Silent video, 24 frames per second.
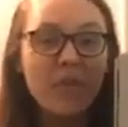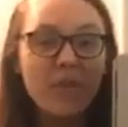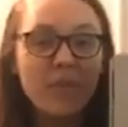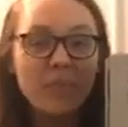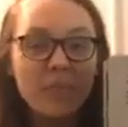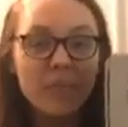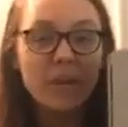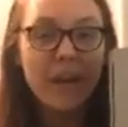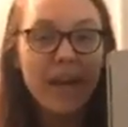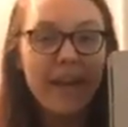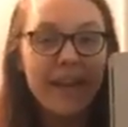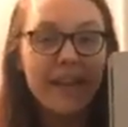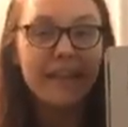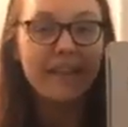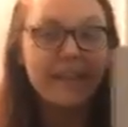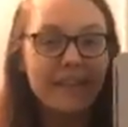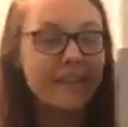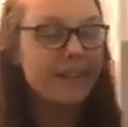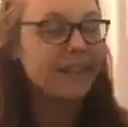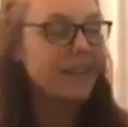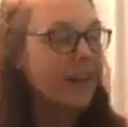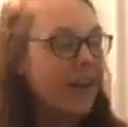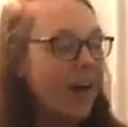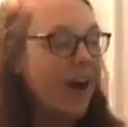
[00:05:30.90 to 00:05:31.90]
of bread.
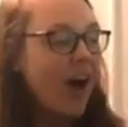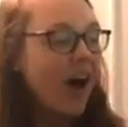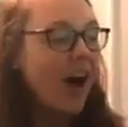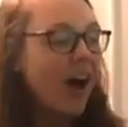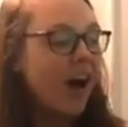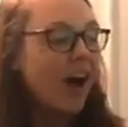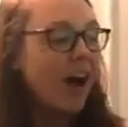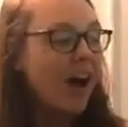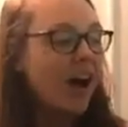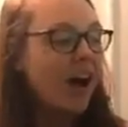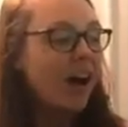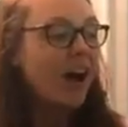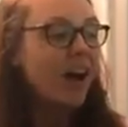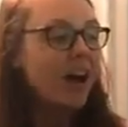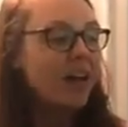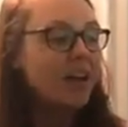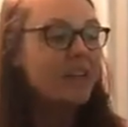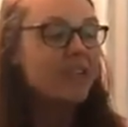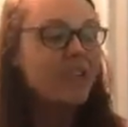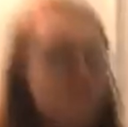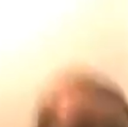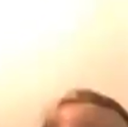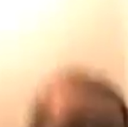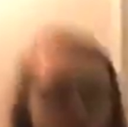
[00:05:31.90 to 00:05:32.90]

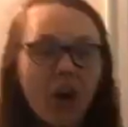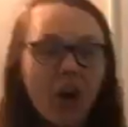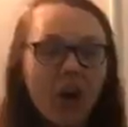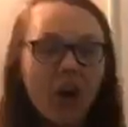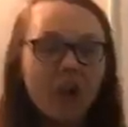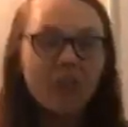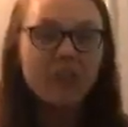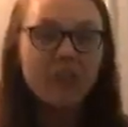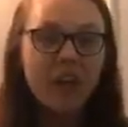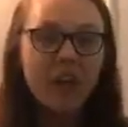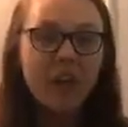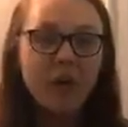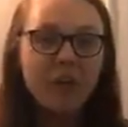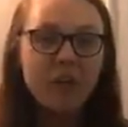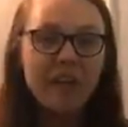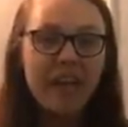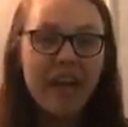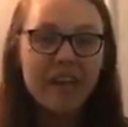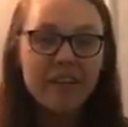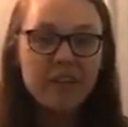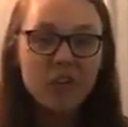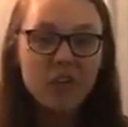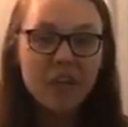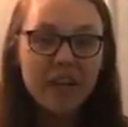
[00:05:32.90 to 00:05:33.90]
Did you all know
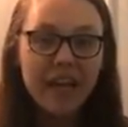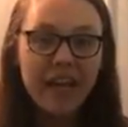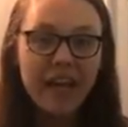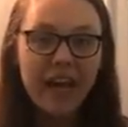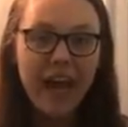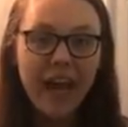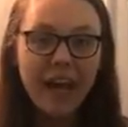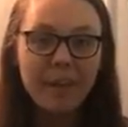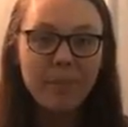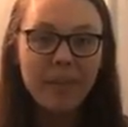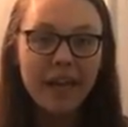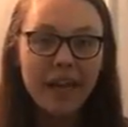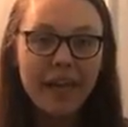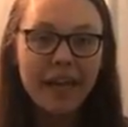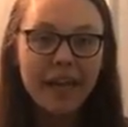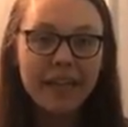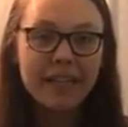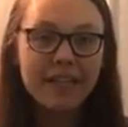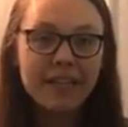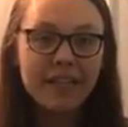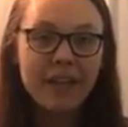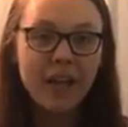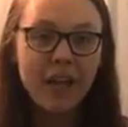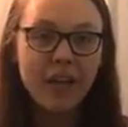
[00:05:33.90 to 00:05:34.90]
yesterday I
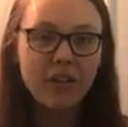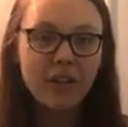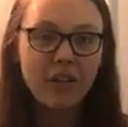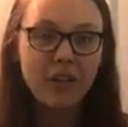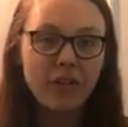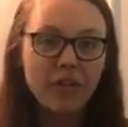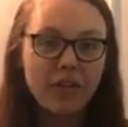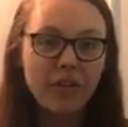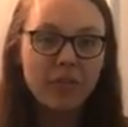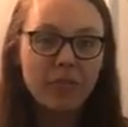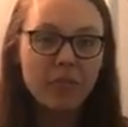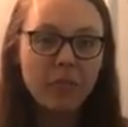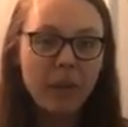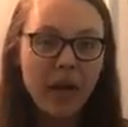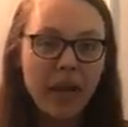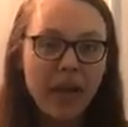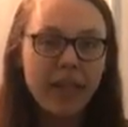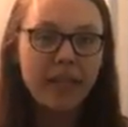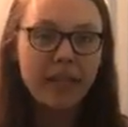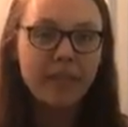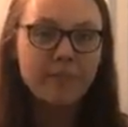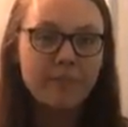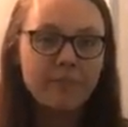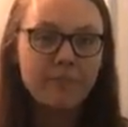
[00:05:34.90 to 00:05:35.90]
baked a loaf of
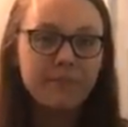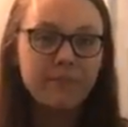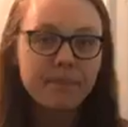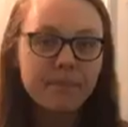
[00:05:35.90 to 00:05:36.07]
bread?